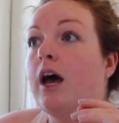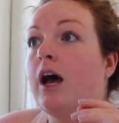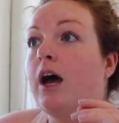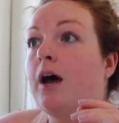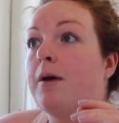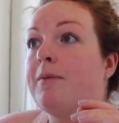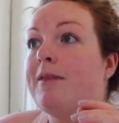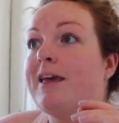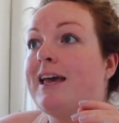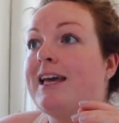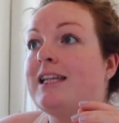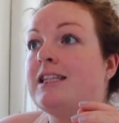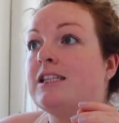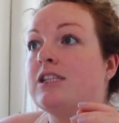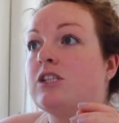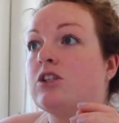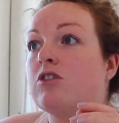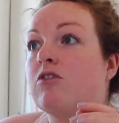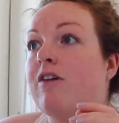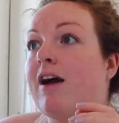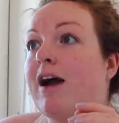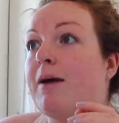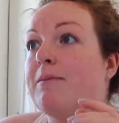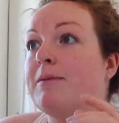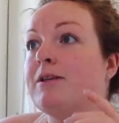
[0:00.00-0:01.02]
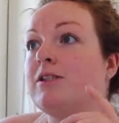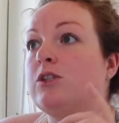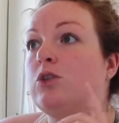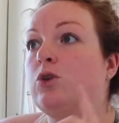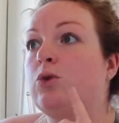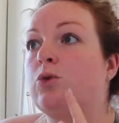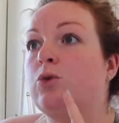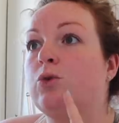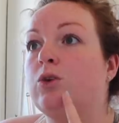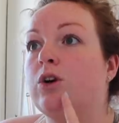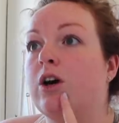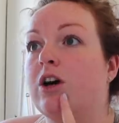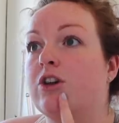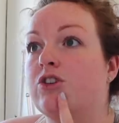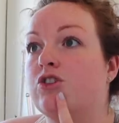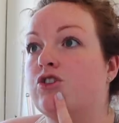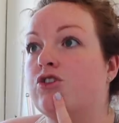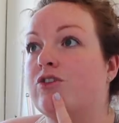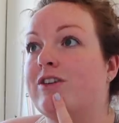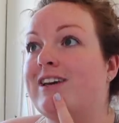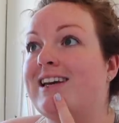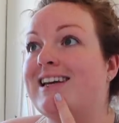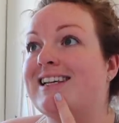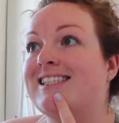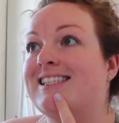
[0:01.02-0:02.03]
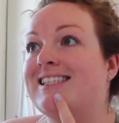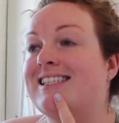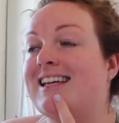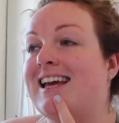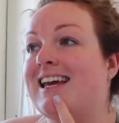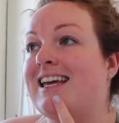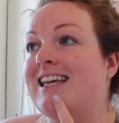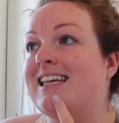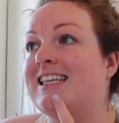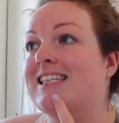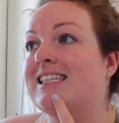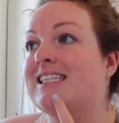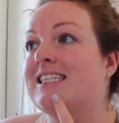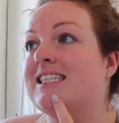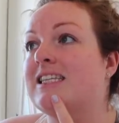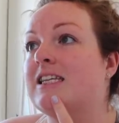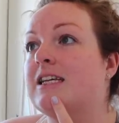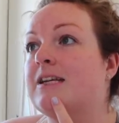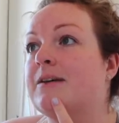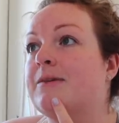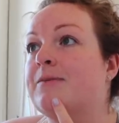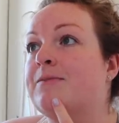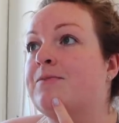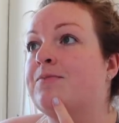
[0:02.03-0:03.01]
and their Instagram is Your Country Estate.